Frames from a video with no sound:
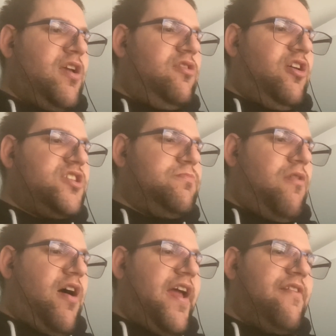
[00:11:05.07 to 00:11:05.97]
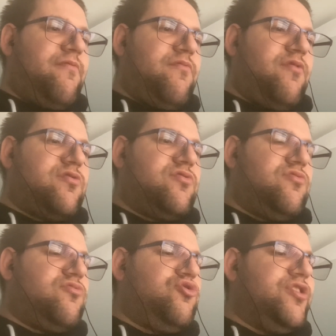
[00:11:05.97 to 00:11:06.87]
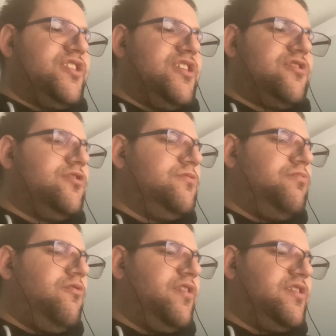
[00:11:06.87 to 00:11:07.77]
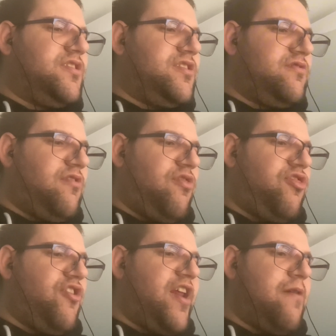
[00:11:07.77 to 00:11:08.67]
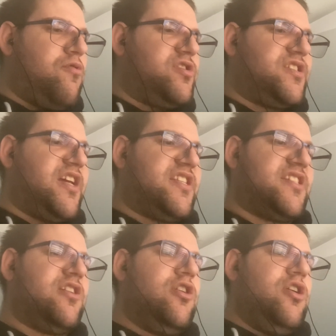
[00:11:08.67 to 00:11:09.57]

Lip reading: lost by 22 points or 38 points against